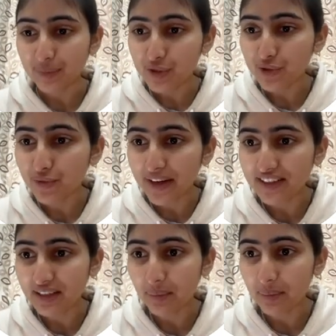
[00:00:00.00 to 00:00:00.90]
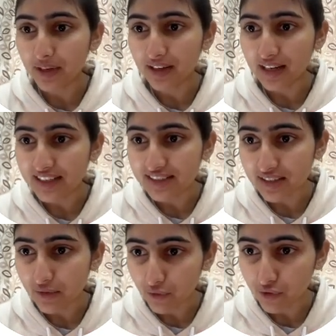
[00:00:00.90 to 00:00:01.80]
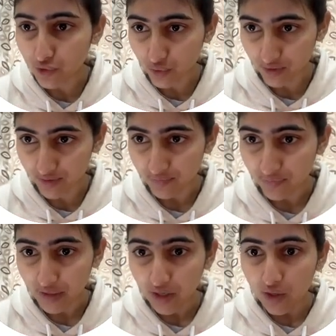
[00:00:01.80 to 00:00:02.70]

Let me show you one example here. Let's say for John.